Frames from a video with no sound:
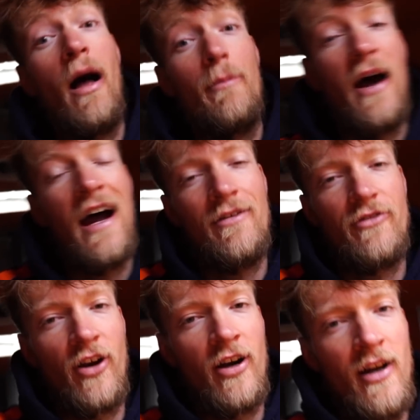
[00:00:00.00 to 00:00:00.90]
up
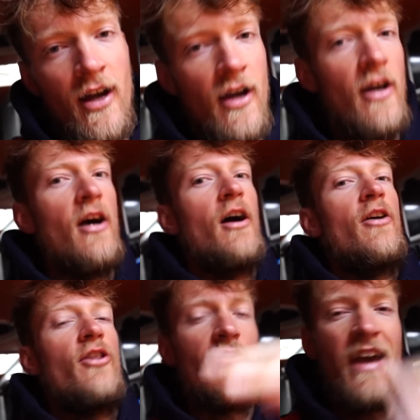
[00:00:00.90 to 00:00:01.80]
after
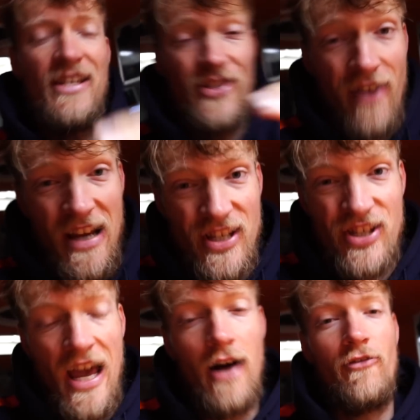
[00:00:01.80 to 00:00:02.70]
the race. The race
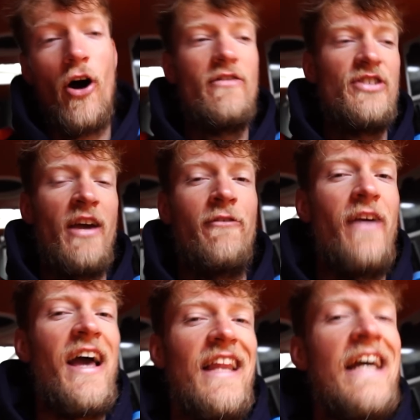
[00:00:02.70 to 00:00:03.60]
itself, obviously I
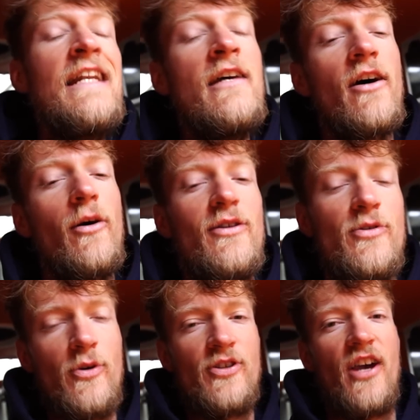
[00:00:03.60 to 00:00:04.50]
fell in, which
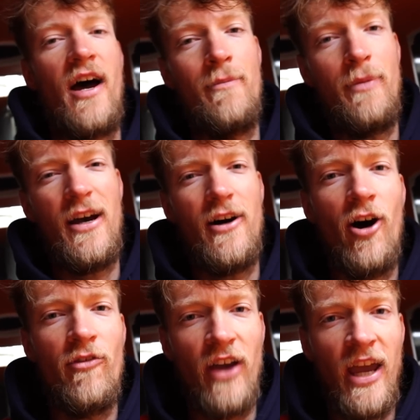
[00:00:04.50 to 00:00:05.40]
was a bit
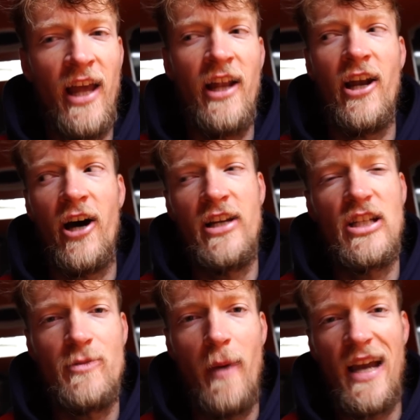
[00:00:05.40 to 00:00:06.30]
of an
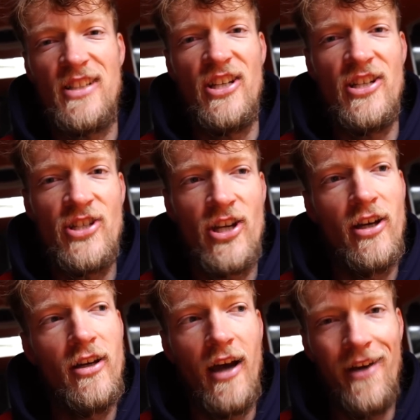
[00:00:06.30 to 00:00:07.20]
unexpected
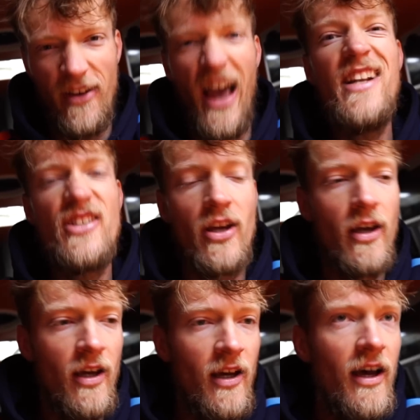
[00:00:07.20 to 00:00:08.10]
event.
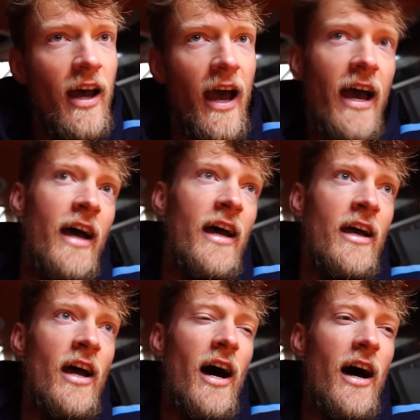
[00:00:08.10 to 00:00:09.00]
Prior